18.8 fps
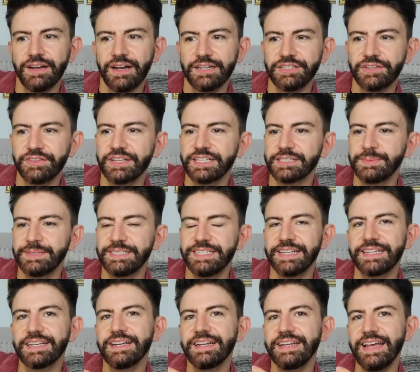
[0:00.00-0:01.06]
I don't think it's
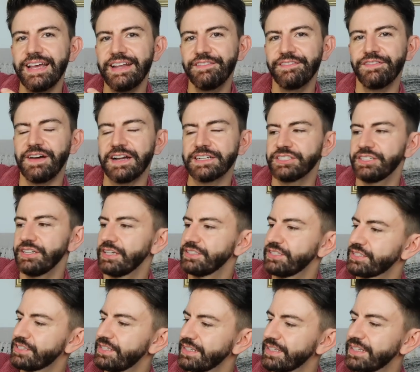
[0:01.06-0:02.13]
particularly in fashion. I
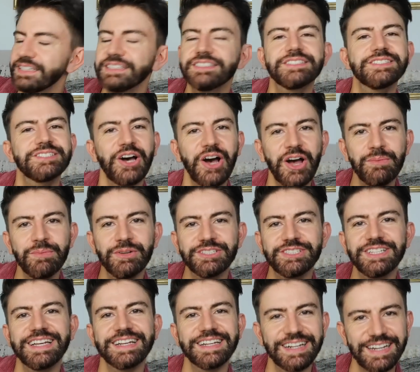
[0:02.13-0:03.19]
just think it's
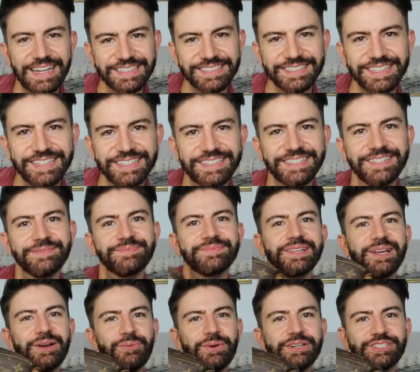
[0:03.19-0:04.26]
timeless and classic,
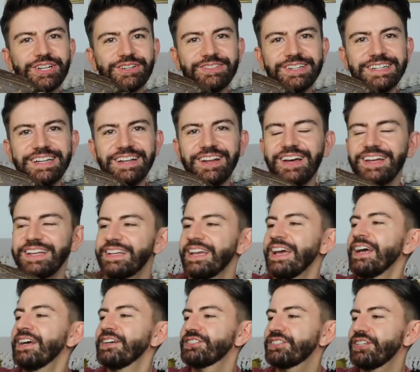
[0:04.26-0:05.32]
which I really like.
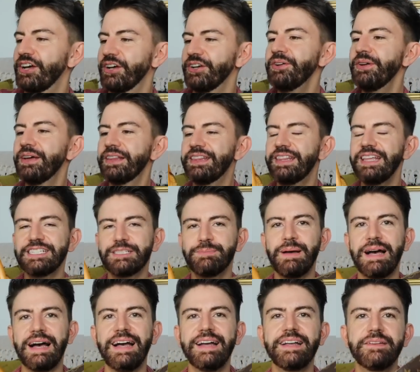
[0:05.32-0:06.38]
So this
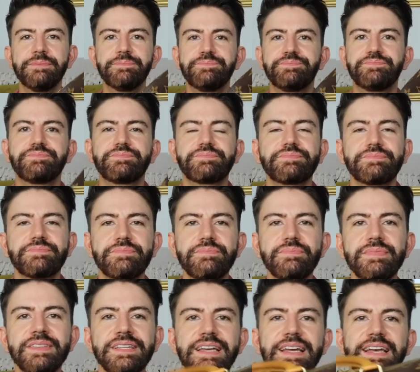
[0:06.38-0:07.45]
bag
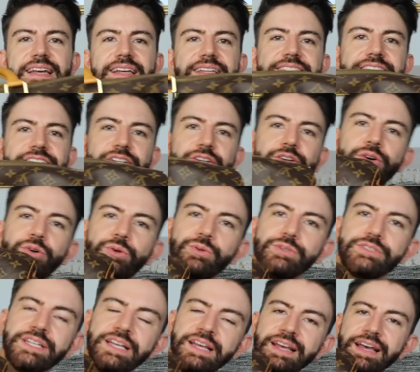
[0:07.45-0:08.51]
is
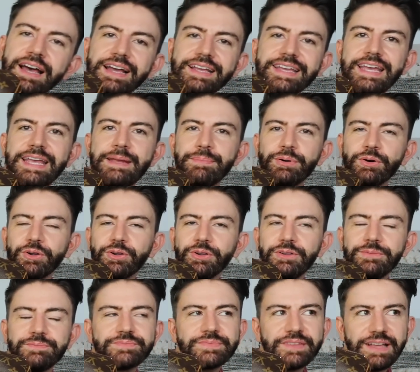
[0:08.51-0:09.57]
called a
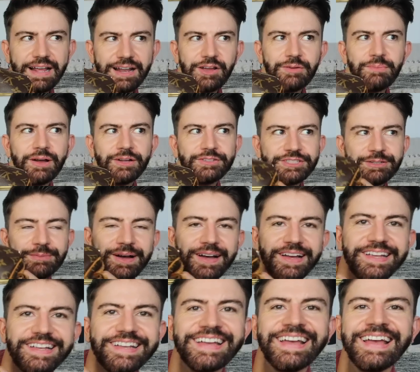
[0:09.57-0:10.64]
Keepall, hello
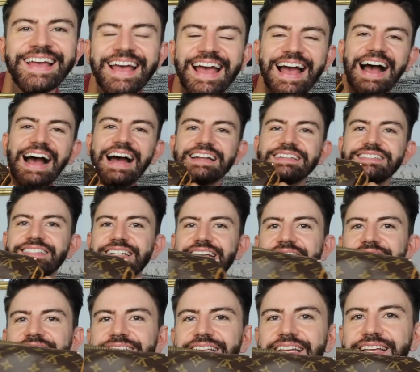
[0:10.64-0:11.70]
motorbike, and it
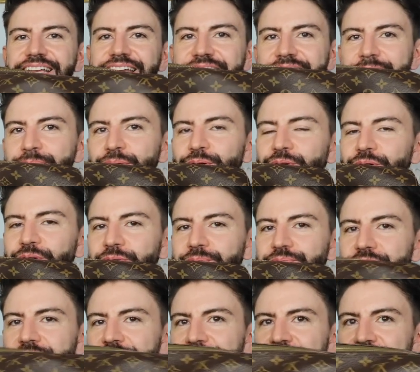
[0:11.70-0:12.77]
is a Keepall
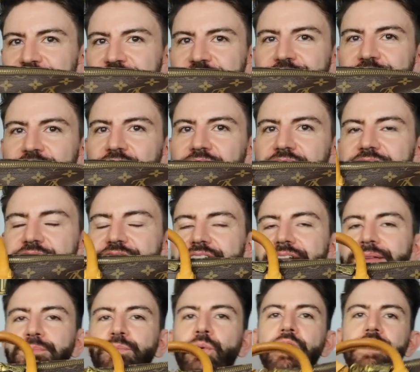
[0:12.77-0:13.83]
55.
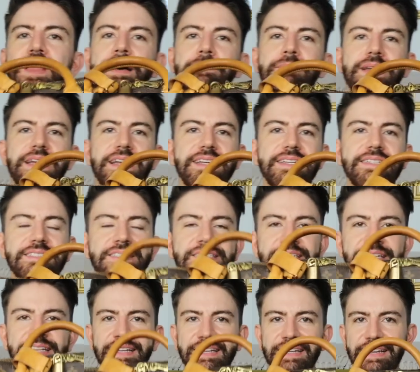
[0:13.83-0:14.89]
And what that means
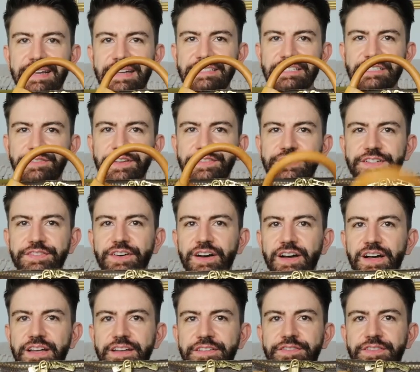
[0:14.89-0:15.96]
is it's
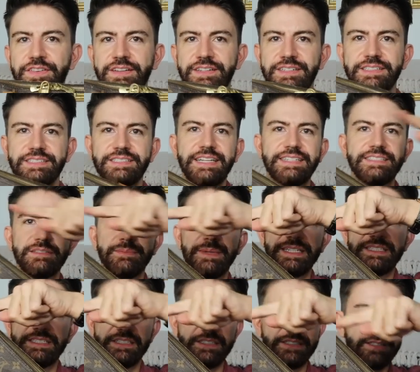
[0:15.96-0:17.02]
55
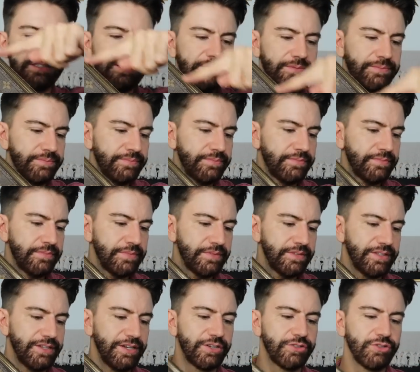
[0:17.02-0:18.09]
centimeters
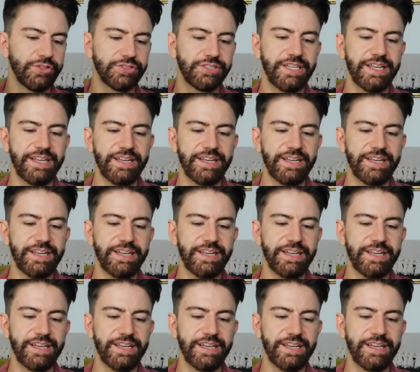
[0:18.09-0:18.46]
across